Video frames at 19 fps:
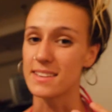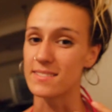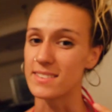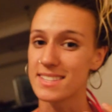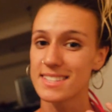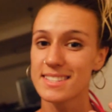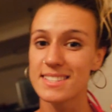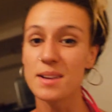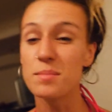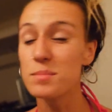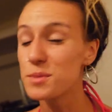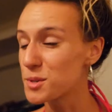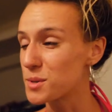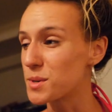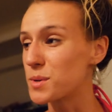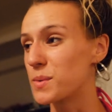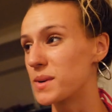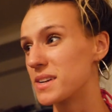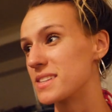give us some
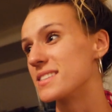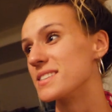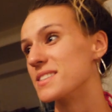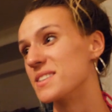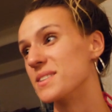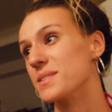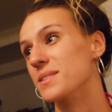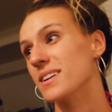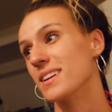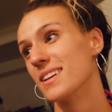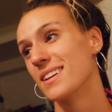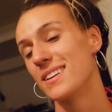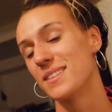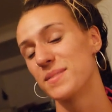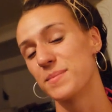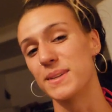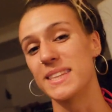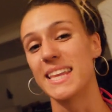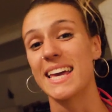sort of work to do,
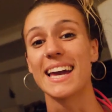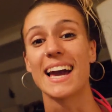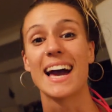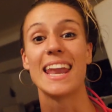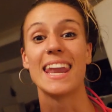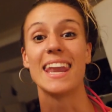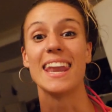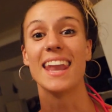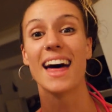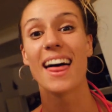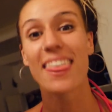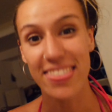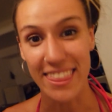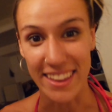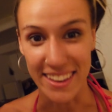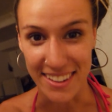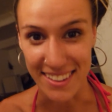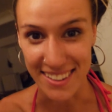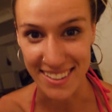but they got
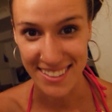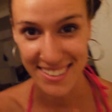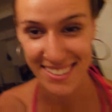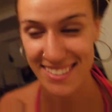nothing.